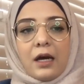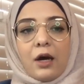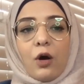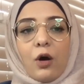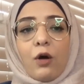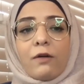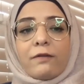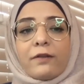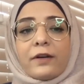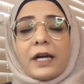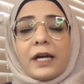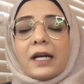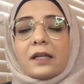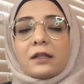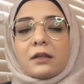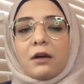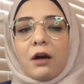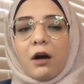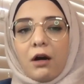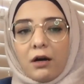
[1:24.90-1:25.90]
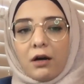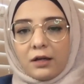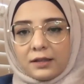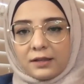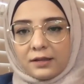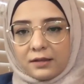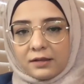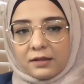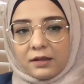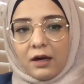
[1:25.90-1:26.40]
Overhead
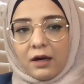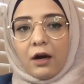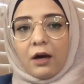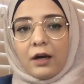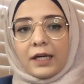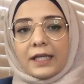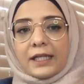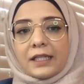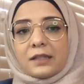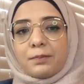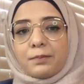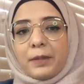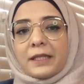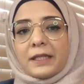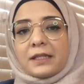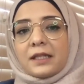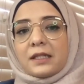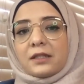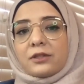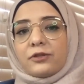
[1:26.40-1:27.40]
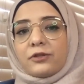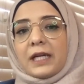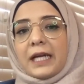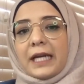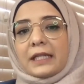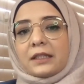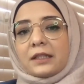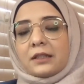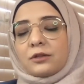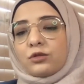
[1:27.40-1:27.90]
costs are expenses
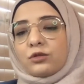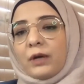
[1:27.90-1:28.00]
related